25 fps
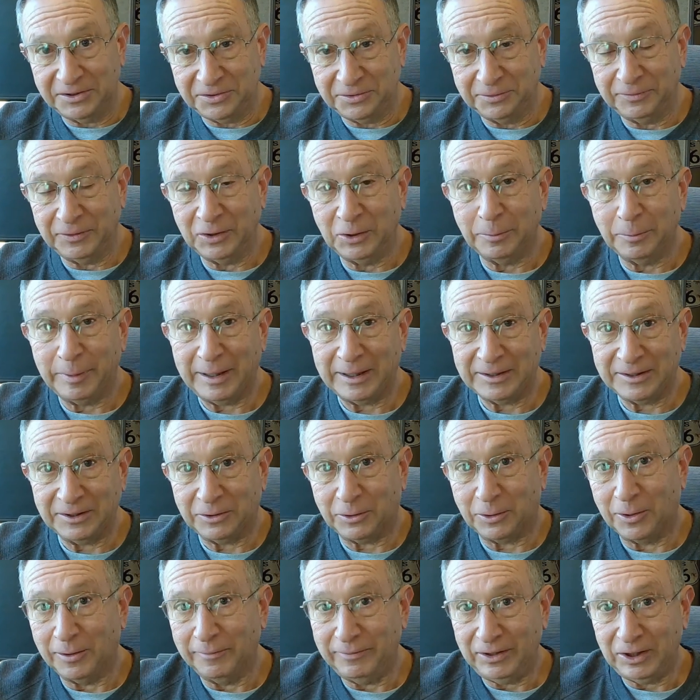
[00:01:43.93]
So if you go back to
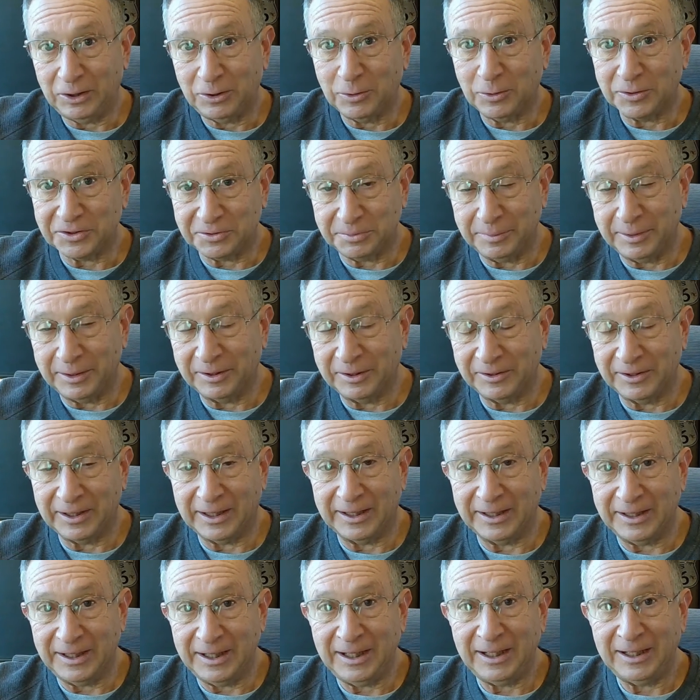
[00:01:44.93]

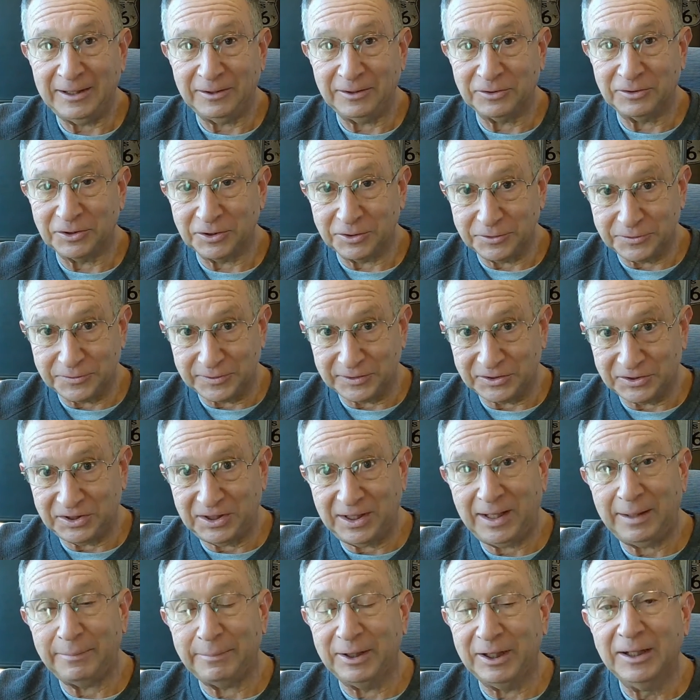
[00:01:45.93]
RVAcrossAmerica.net and search for
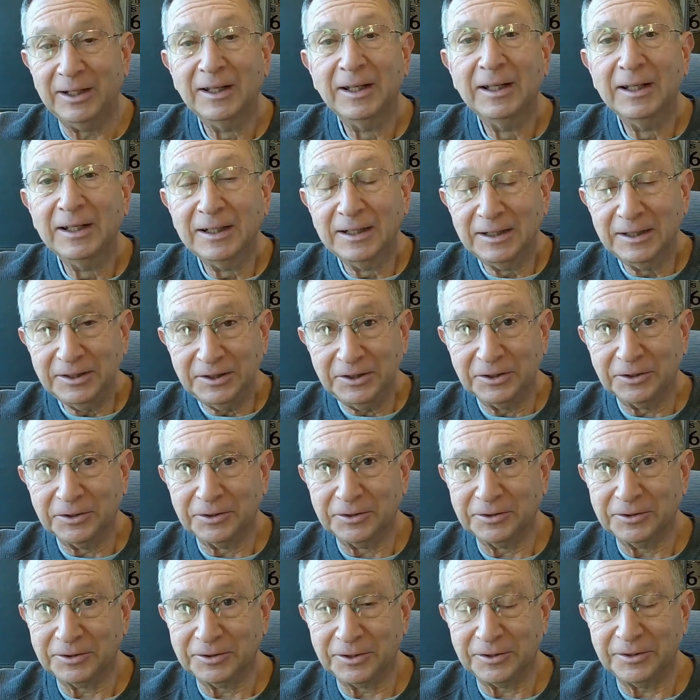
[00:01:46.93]
Salmon,
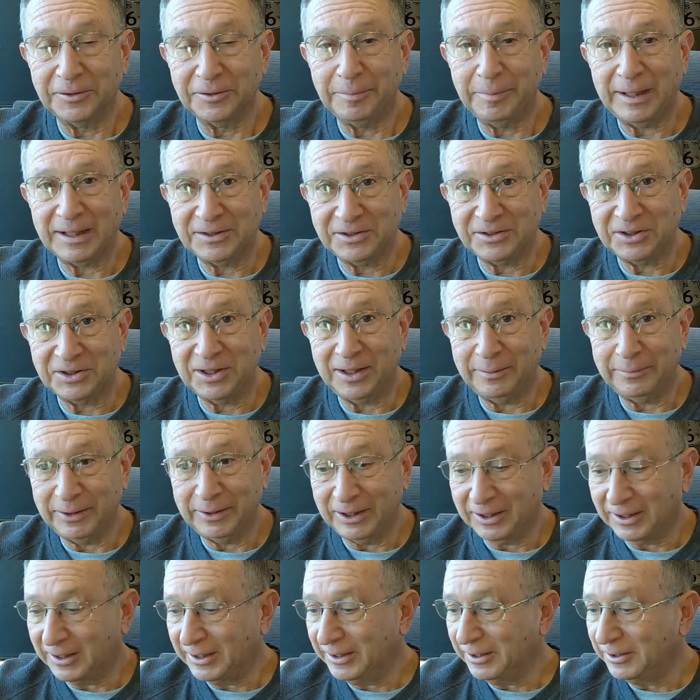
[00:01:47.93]
you'll learn about
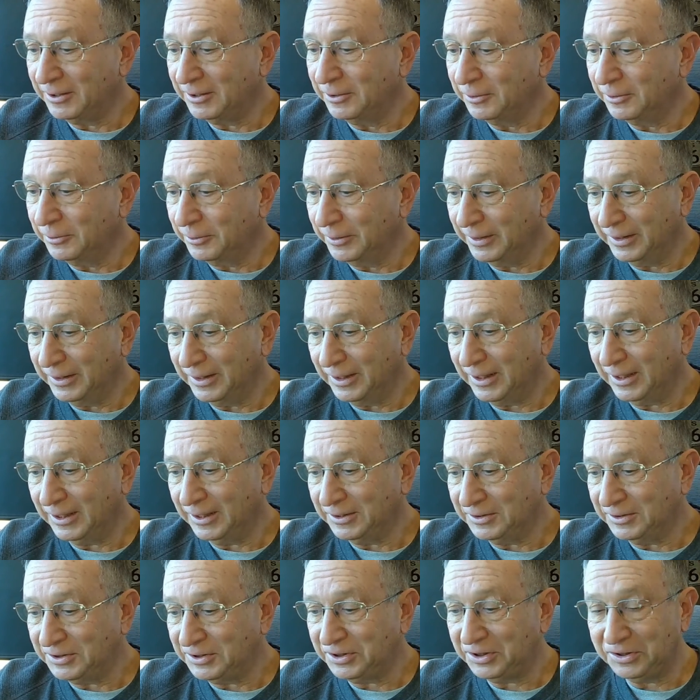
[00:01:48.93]
Salmon, Idaho,
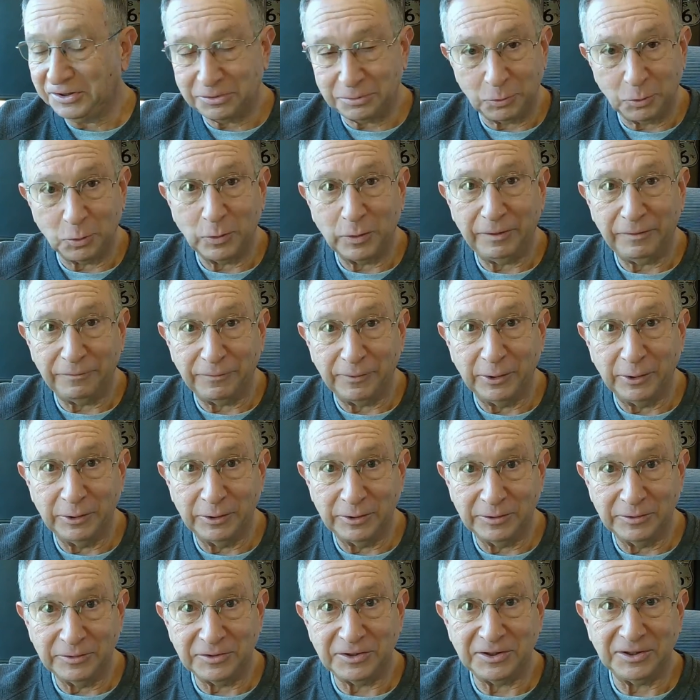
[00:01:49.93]
and see some great
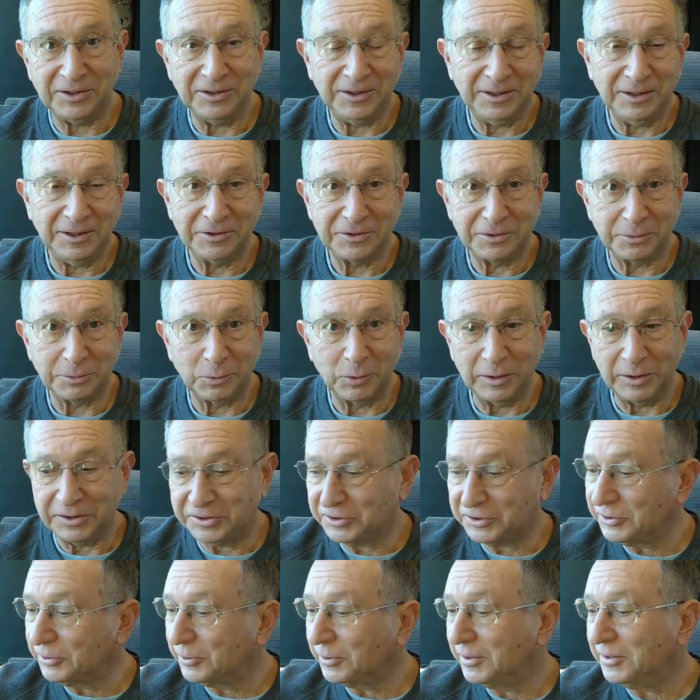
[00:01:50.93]
photos and hear some great
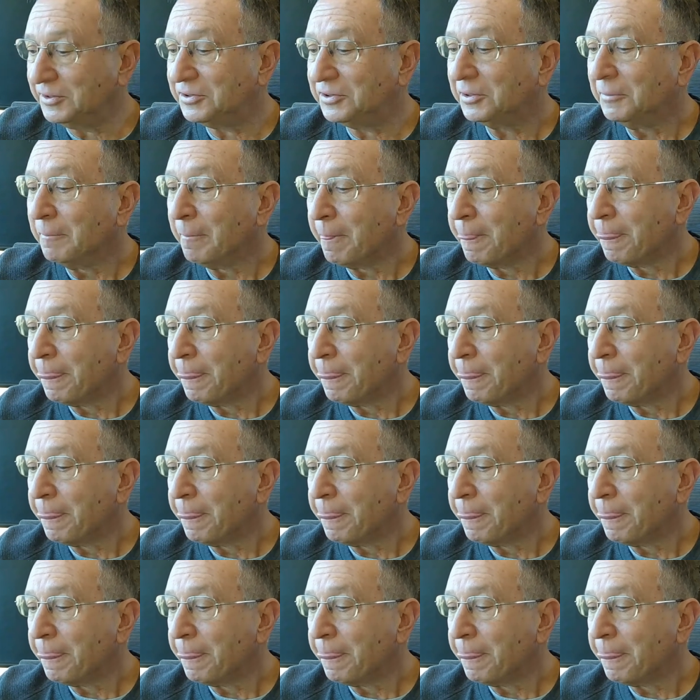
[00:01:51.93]
stories.